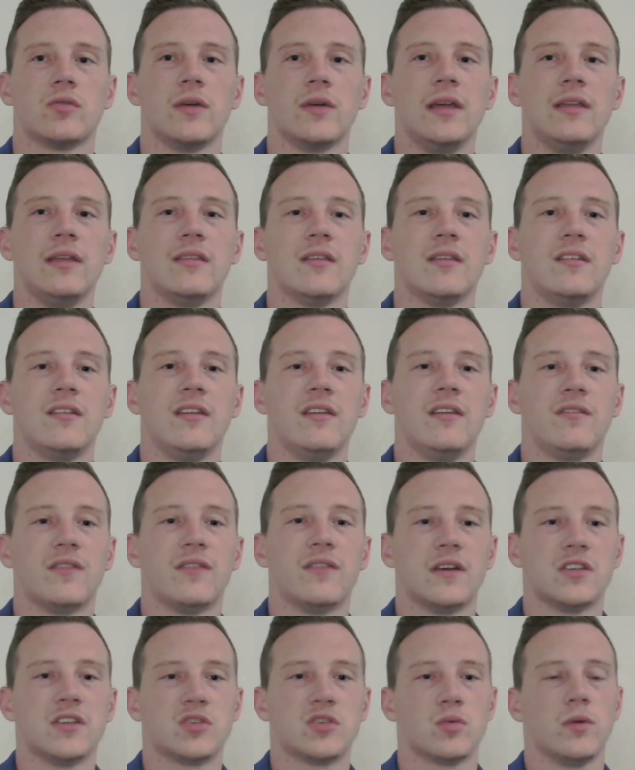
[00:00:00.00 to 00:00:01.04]
lead the
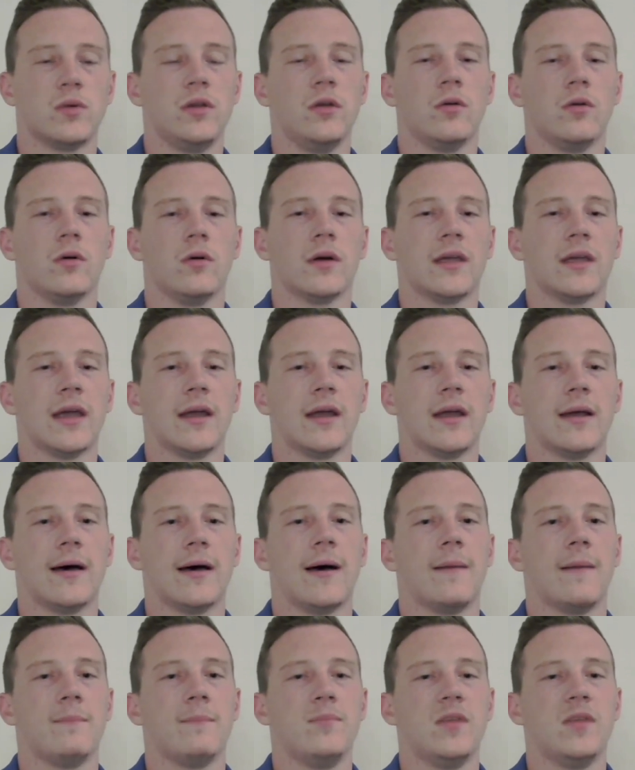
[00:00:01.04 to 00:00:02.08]
defense, when you look at
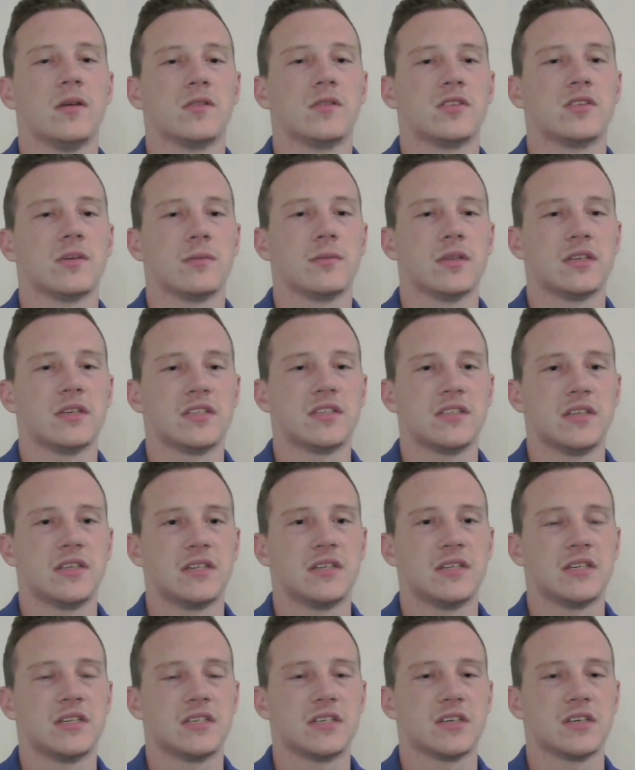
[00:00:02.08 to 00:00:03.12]
um, you know some of the
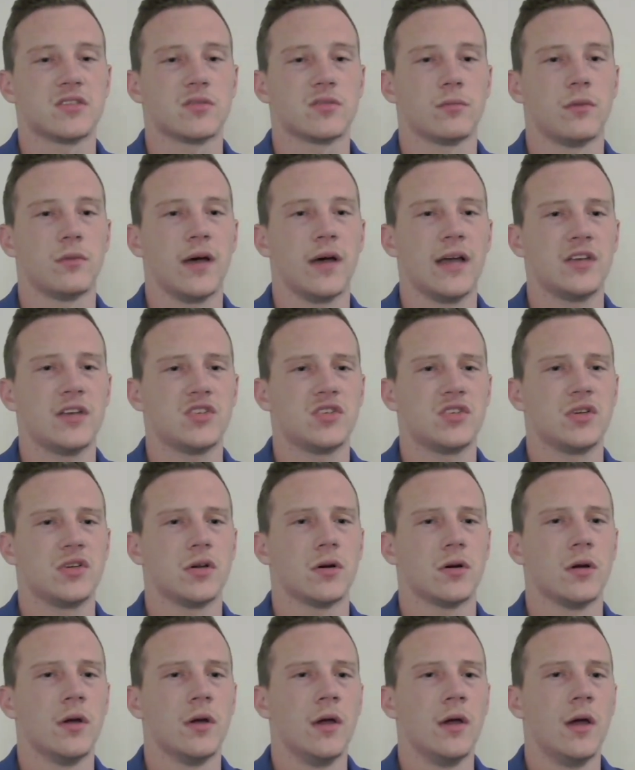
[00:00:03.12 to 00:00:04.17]
statistics from last
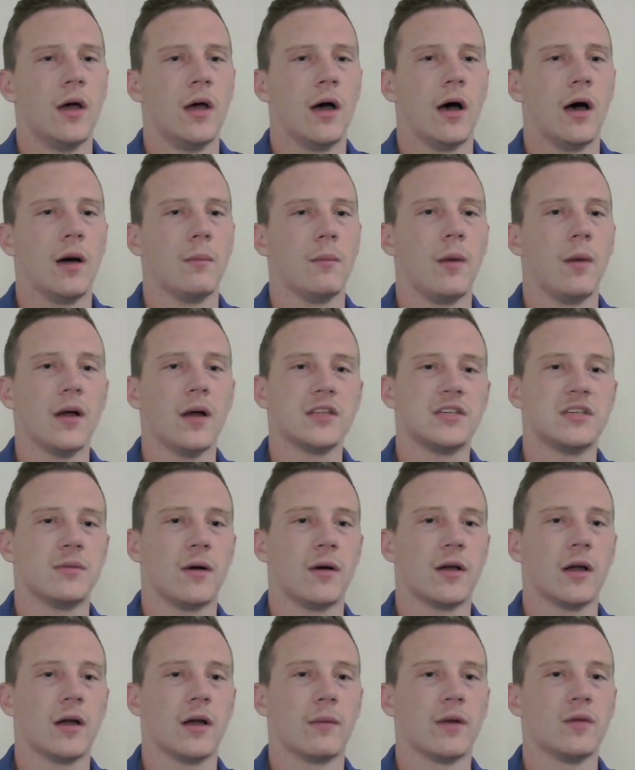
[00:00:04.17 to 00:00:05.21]
year, uh, Monty
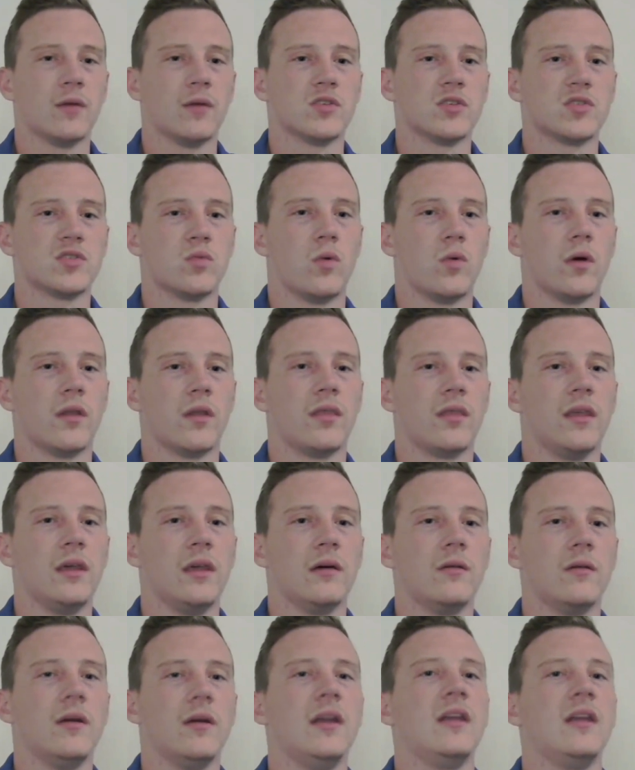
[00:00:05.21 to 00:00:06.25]
Montgomery was one of the
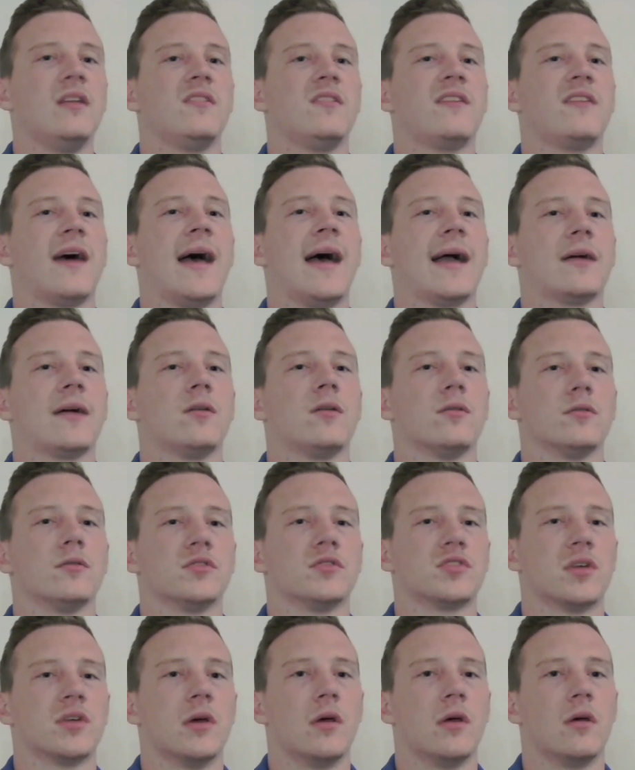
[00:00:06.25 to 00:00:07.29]
leading
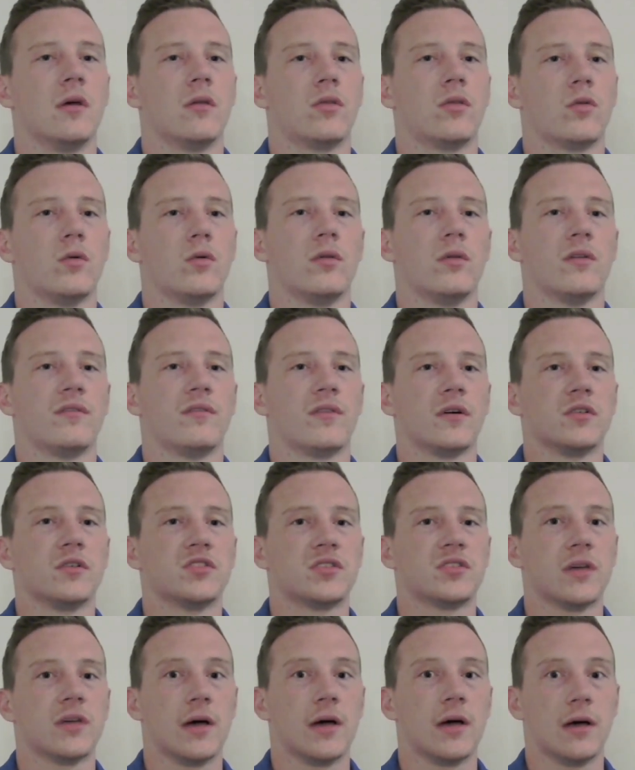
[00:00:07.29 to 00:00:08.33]
tacklers through the
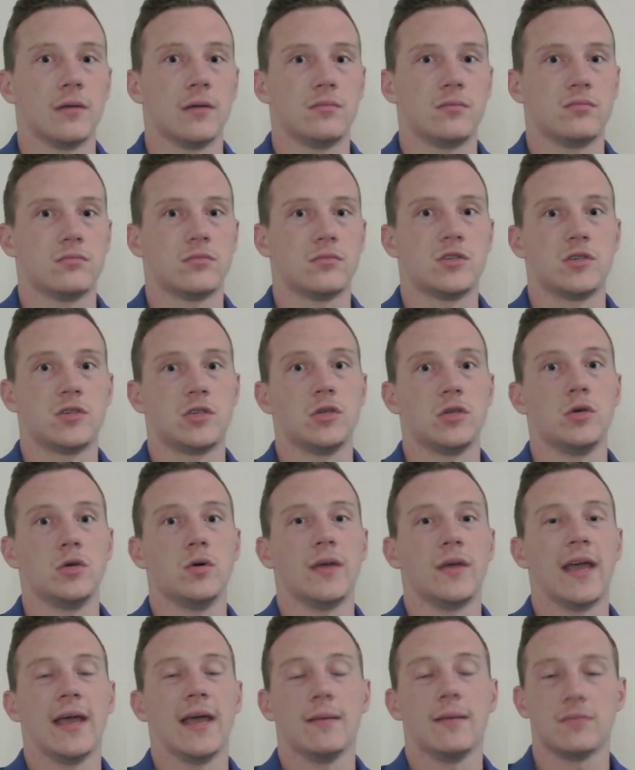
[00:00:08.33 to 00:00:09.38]
first uh, two
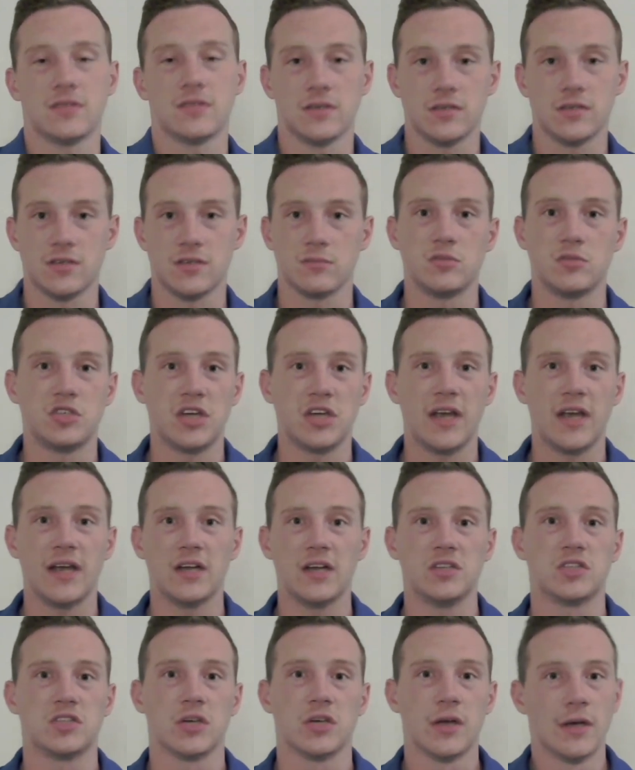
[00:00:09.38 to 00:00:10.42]
games and some
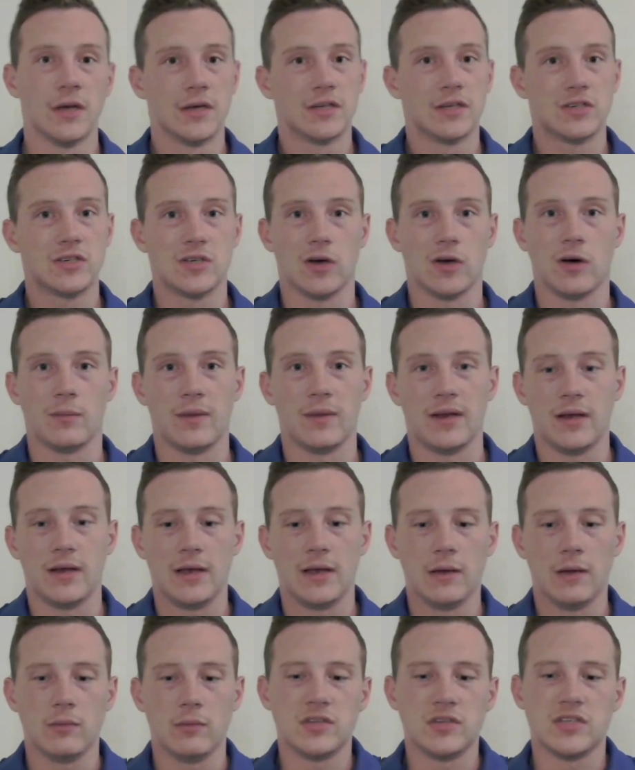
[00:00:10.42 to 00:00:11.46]
change. So I mean
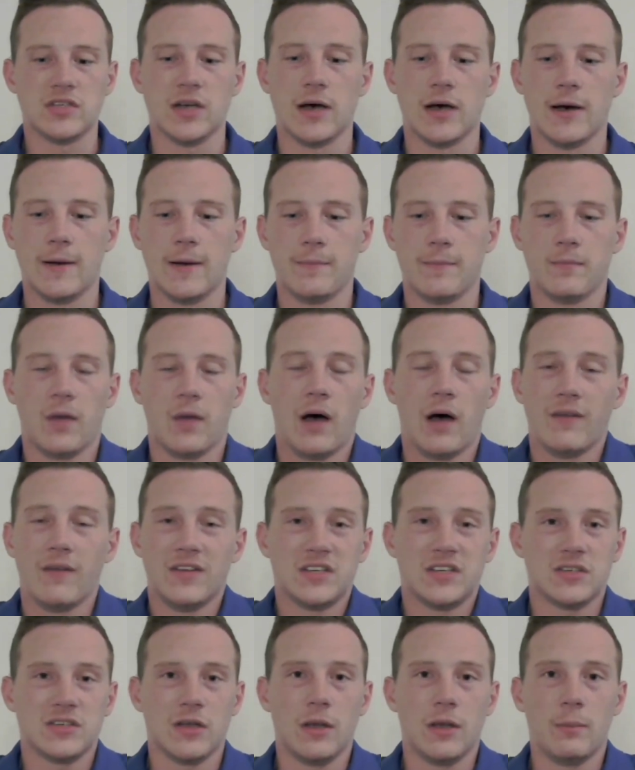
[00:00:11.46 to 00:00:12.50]
it was um,
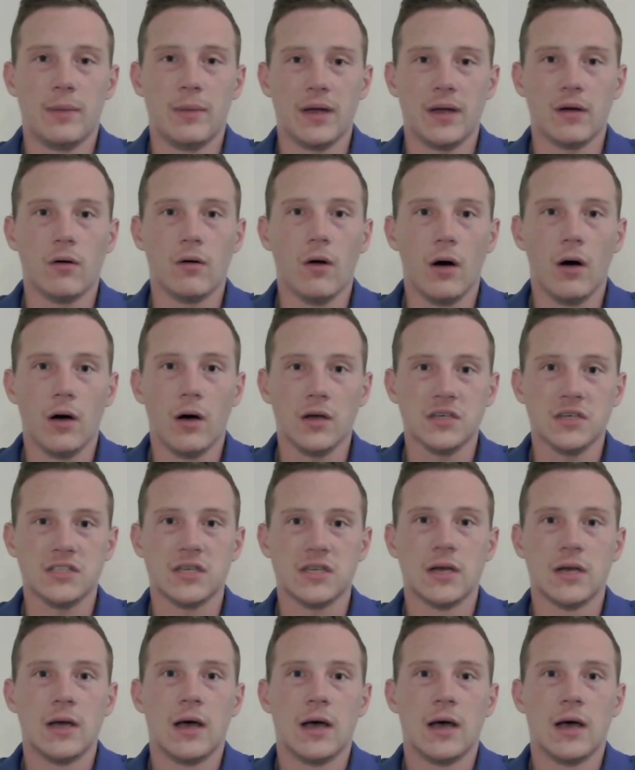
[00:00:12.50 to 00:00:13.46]
obviously a big loss.